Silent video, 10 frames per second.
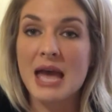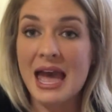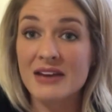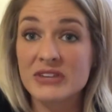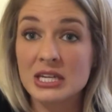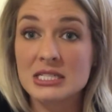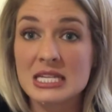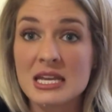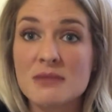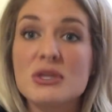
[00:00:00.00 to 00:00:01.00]
having a
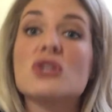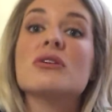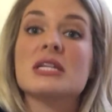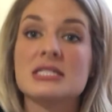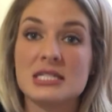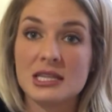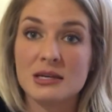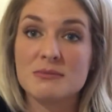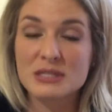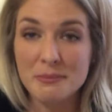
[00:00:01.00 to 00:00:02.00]
team, you can send
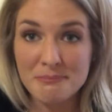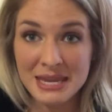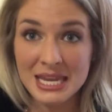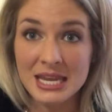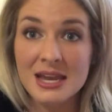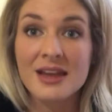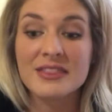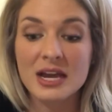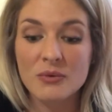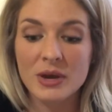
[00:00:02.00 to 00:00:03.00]
them to me,
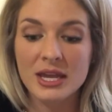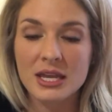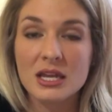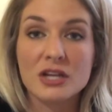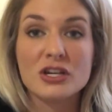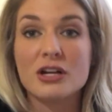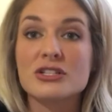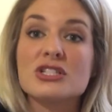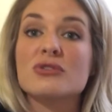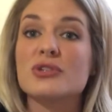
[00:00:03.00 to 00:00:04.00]
and that way y'all are
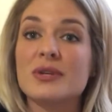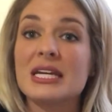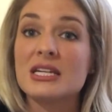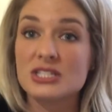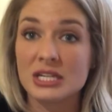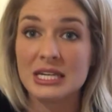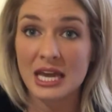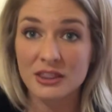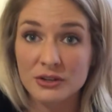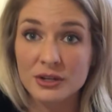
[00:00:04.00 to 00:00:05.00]
still doing it
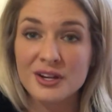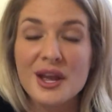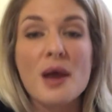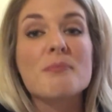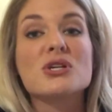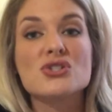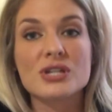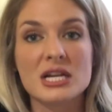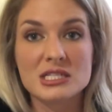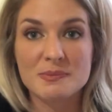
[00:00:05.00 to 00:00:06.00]
together, but
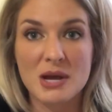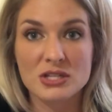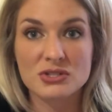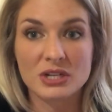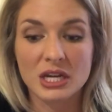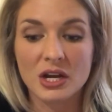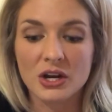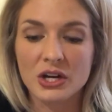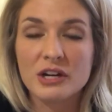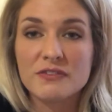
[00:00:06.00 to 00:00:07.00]
you're not sponsoring
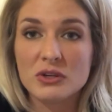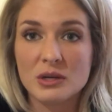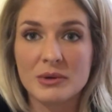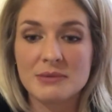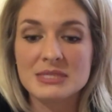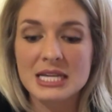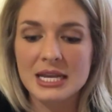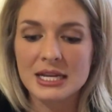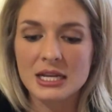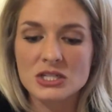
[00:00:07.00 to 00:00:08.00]
her, if you get what I'm
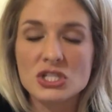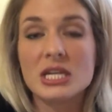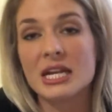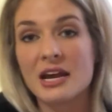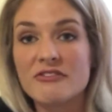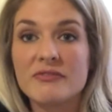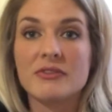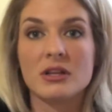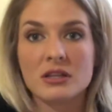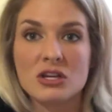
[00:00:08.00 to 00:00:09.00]
saying. And she can have,
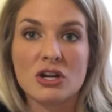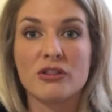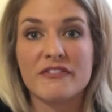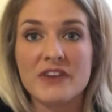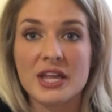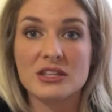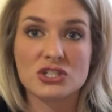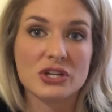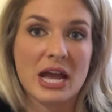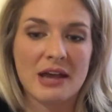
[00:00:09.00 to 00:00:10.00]
you know, the fun
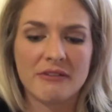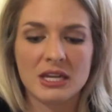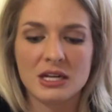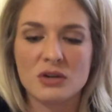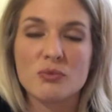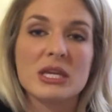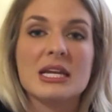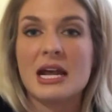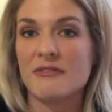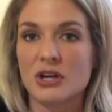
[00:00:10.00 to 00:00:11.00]
that you're having, and we
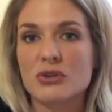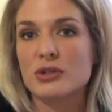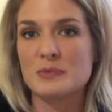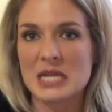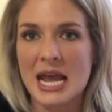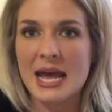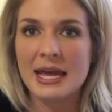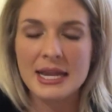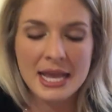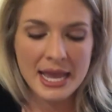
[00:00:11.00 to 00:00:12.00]
can have our group
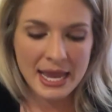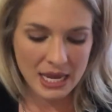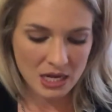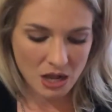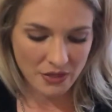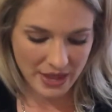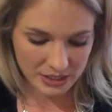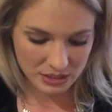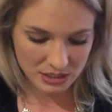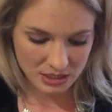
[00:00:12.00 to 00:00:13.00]
chat and all
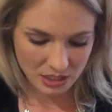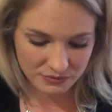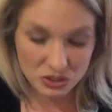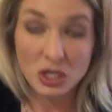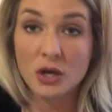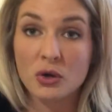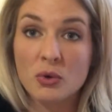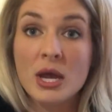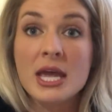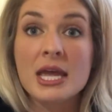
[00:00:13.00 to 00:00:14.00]
that good stuff. So